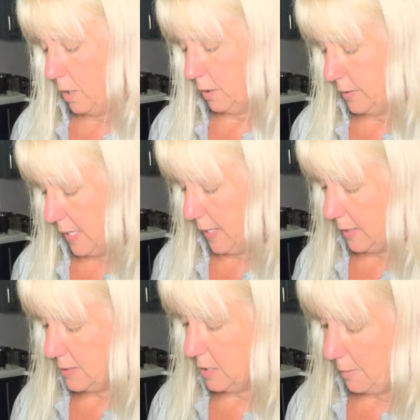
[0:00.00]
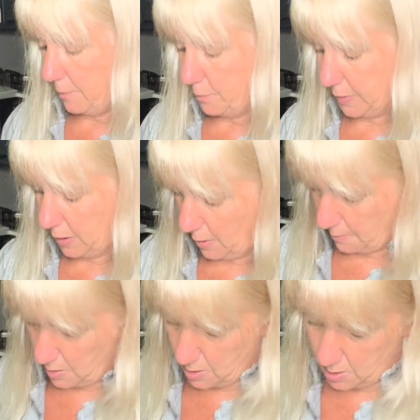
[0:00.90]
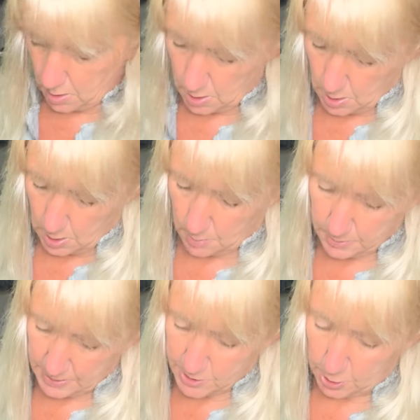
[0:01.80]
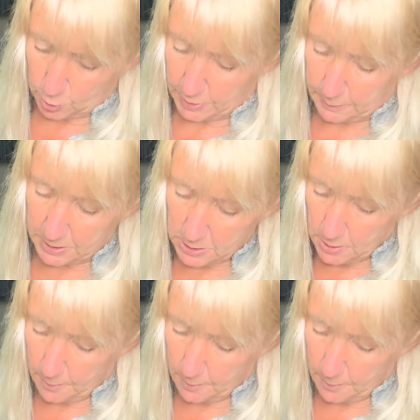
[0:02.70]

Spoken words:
the eggs become nice and creamy.